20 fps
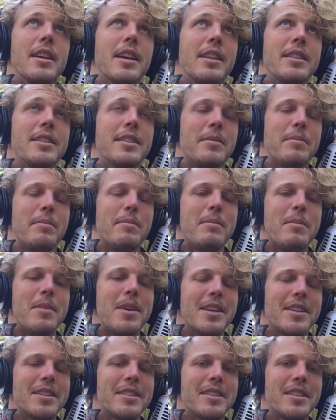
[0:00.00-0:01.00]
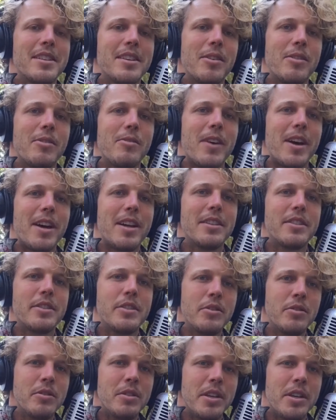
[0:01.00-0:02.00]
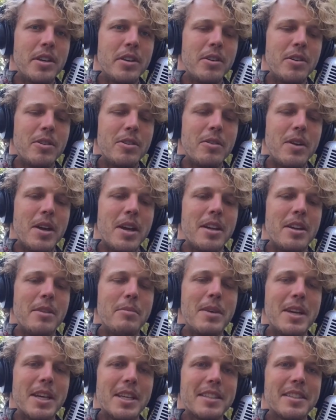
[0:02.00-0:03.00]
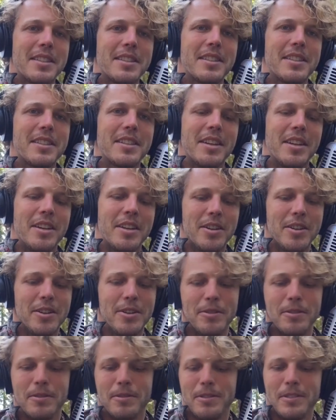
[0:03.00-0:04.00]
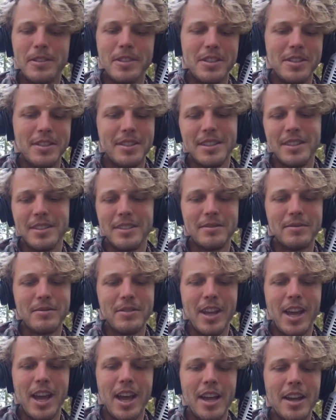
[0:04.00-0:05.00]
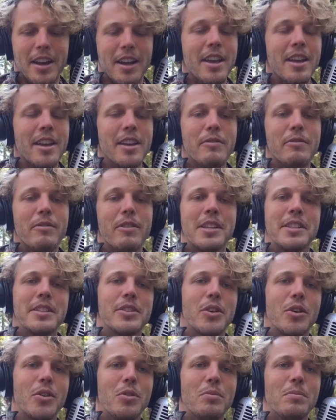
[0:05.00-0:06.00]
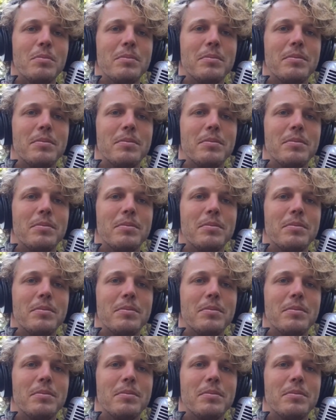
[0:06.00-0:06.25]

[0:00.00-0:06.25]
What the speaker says: It's a mix of at a studio and a mix of at a friend's home.